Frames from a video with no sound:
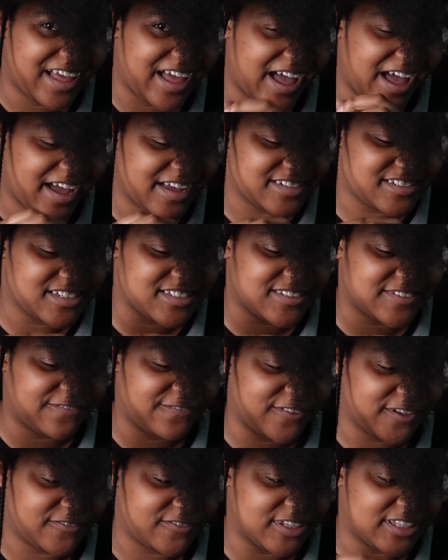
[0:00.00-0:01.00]
I just
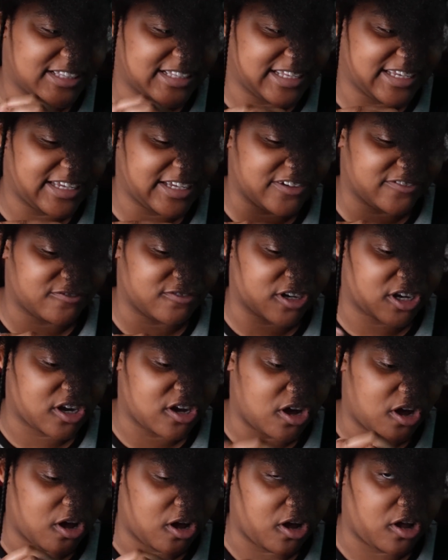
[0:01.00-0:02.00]
vividly
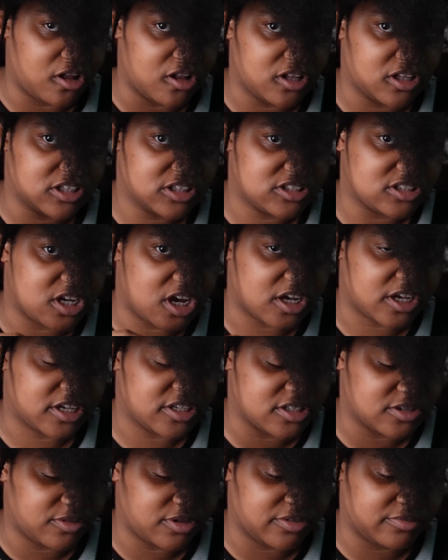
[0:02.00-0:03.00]
recall talking
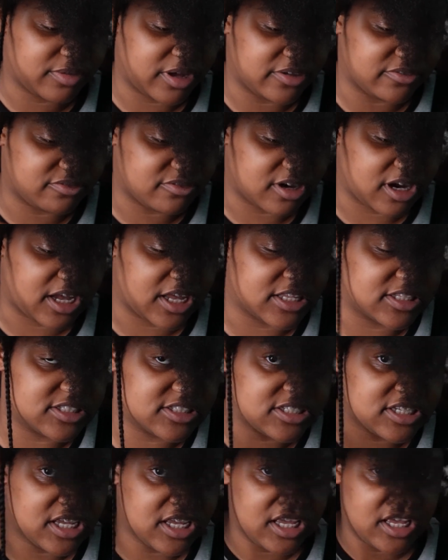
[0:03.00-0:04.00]
to one of my
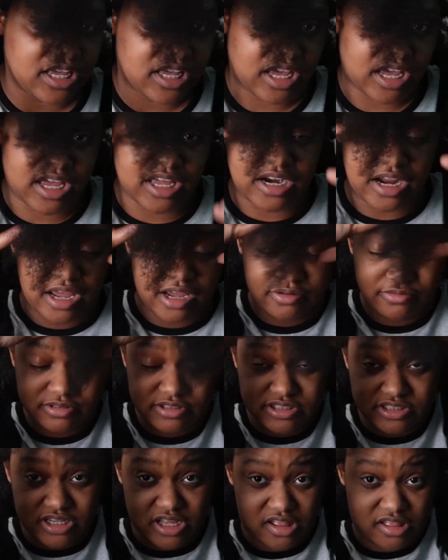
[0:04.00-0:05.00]
friends and I
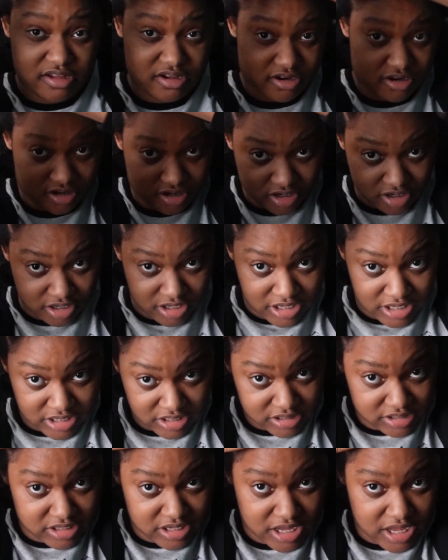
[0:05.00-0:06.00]
was telling her,
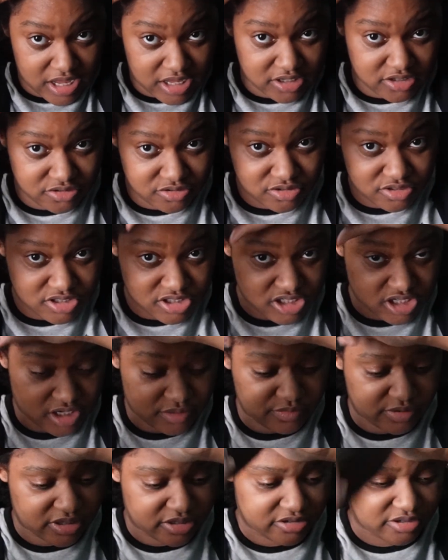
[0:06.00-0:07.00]
yeah, I used shea
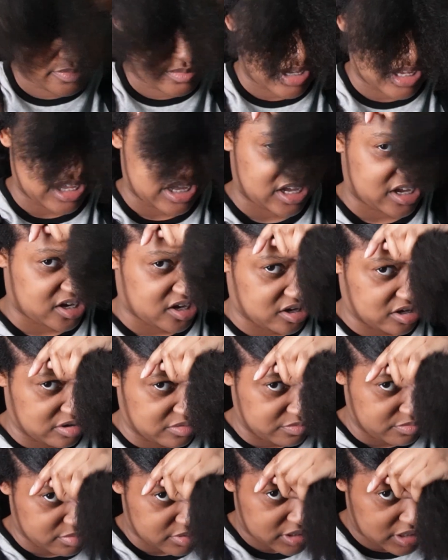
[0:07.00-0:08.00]
butter in my hair,
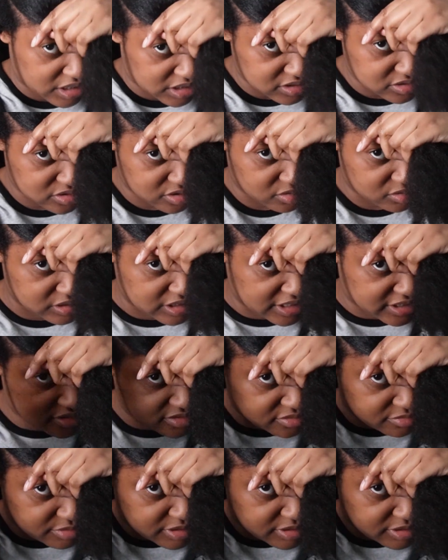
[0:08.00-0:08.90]
but I don't like the